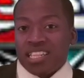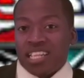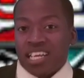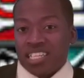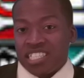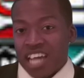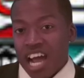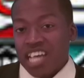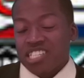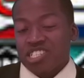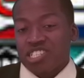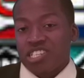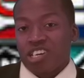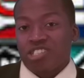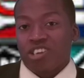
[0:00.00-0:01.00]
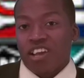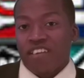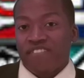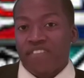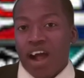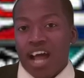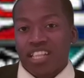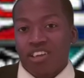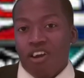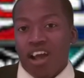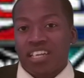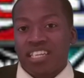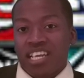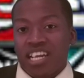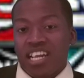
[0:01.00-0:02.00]
The Giants are still trying to find their
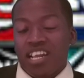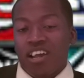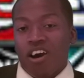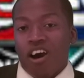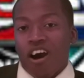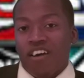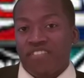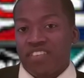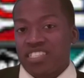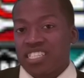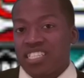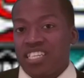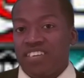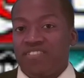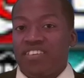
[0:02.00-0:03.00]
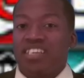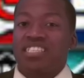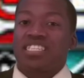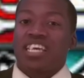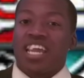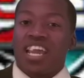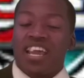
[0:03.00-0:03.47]
identity on offense and defense.